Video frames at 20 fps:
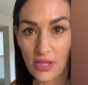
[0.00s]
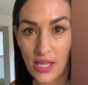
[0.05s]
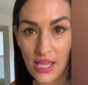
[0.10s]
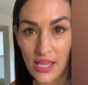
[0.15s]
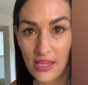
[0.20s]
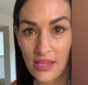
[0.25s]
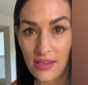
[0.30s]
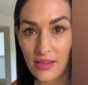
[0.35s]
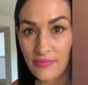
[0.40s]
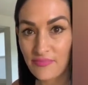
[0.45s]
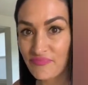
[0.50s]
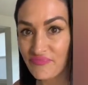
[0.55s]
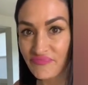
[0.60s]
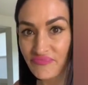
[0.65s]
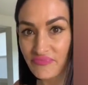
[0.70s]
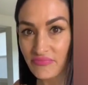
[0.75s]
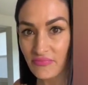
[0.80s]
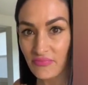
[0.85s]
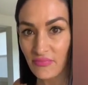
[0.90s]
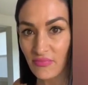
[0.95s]
Like,
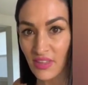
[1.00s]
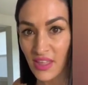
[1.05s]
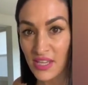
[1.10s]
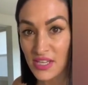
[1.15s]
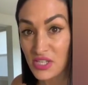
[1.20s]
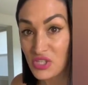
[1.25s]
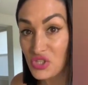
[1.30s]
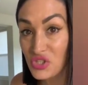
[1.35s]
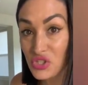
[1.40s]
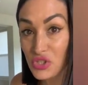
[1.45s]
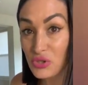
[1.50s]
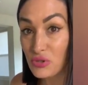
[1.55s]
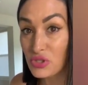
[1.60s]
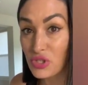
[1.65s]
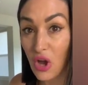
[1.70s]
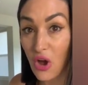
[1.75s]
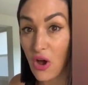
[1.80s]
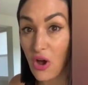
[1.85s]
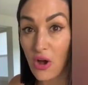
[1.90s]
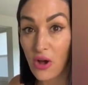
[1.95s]
he's too
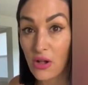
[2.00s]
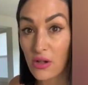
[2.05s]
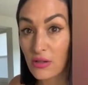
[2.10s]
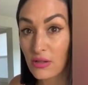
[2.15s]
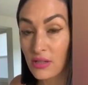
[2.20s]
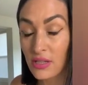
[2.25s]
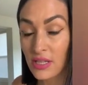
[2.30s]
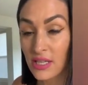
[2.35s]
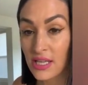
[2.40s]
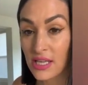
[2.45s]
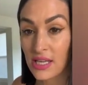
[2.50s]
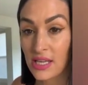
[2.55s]
tall